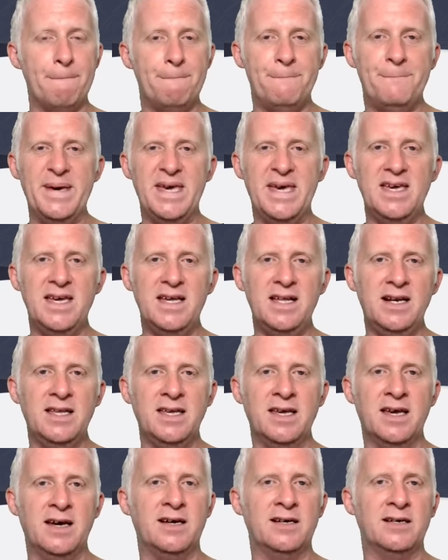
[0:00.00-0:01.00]

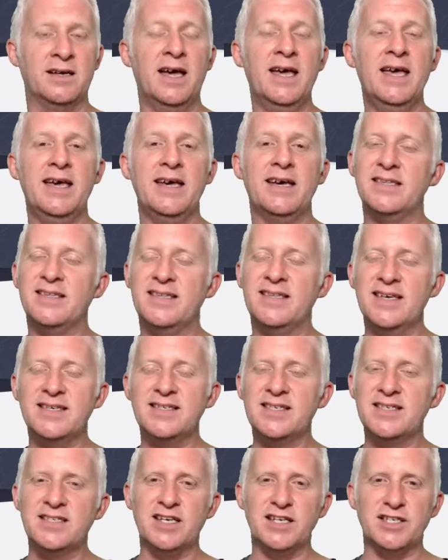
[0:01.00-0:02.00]
billion.
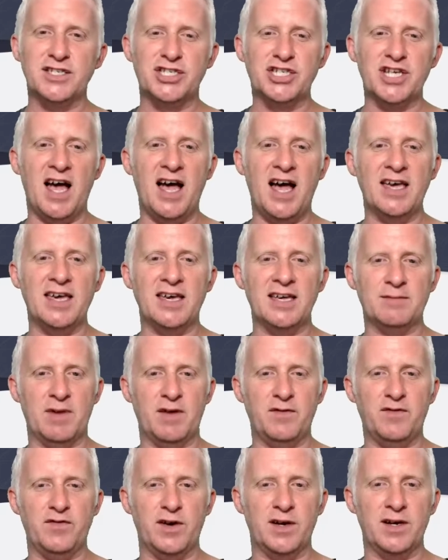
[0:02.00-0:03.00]
This is a giant, my
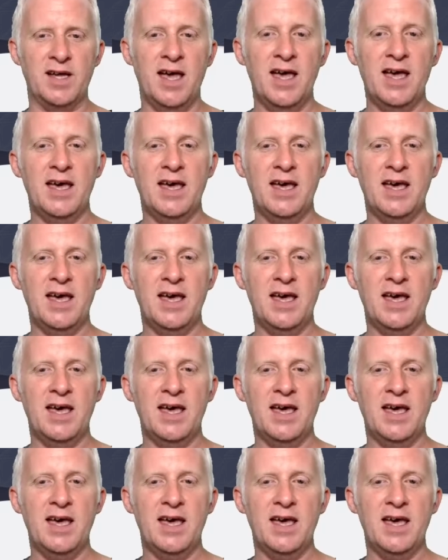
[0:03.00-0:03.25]
friend.